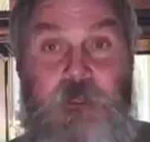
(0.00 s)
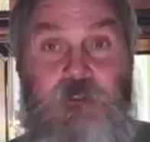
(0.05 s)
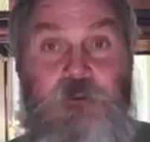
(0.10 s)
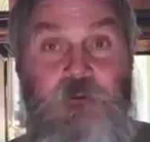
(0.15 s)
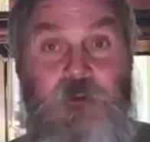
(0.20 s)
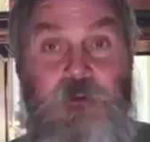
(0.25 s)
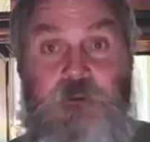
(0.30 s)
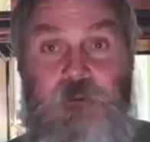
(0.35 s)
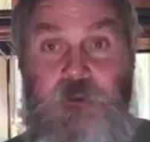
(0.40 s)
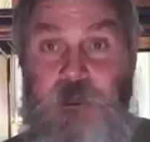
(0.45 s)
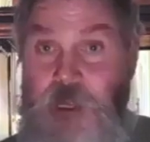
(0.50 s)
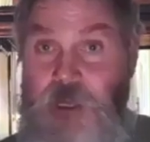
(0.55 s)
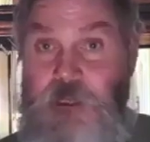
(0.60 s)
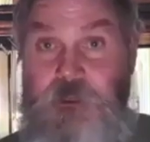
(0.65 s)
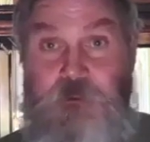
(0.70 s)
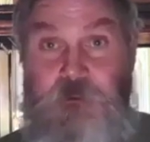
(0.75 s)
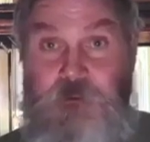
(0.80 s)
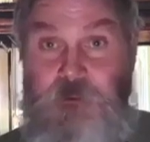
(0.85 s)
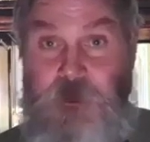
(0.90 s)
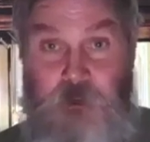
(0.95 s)
The
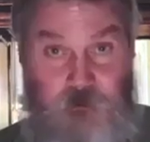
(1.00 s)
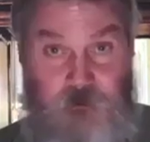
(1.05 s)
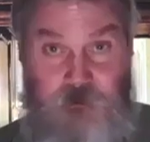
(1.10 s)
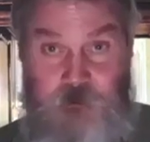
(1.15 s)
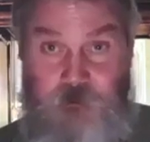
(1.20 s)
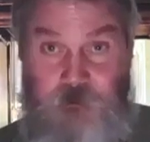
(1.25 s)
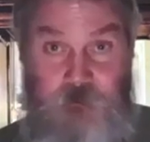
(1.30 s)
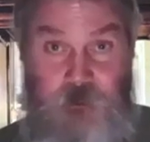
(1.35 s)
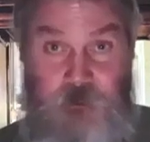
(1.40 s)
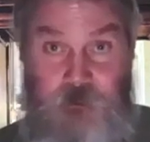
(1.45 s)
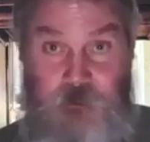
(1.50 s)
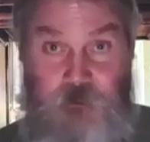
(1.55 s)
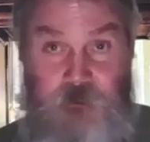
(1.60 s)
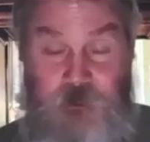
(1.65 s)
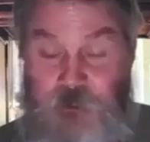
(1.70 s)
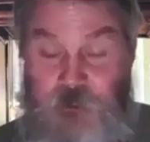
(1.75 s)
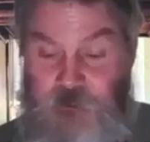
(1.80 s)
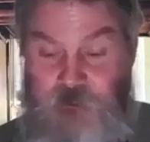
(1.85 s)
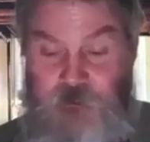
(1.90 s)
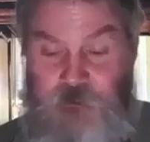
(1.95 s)
rabbis will not
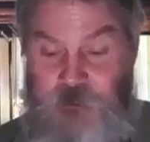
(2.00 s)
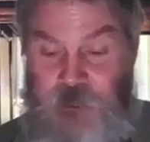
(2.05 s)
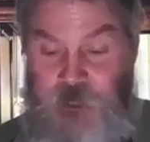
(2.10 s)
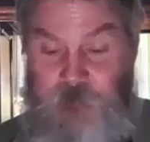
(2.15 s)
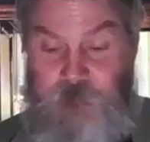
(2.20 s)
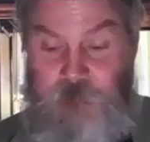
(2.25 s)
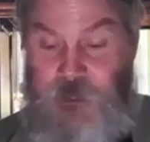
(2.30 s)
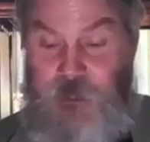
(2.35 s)
talk to me.